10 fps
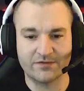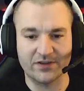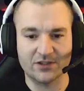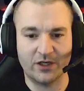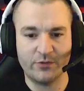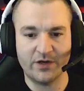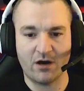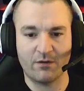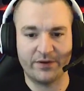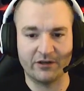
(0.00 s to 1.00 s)
So here we
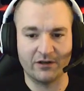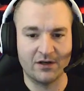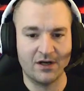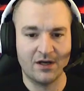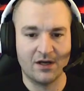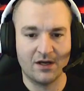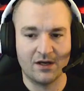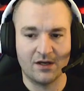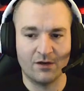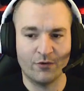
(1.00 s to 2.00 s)
are up here,
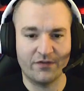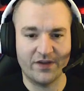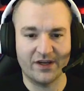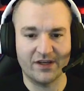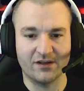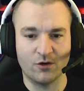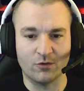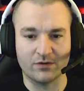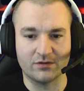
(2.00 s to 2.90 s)
and we're thinking, oh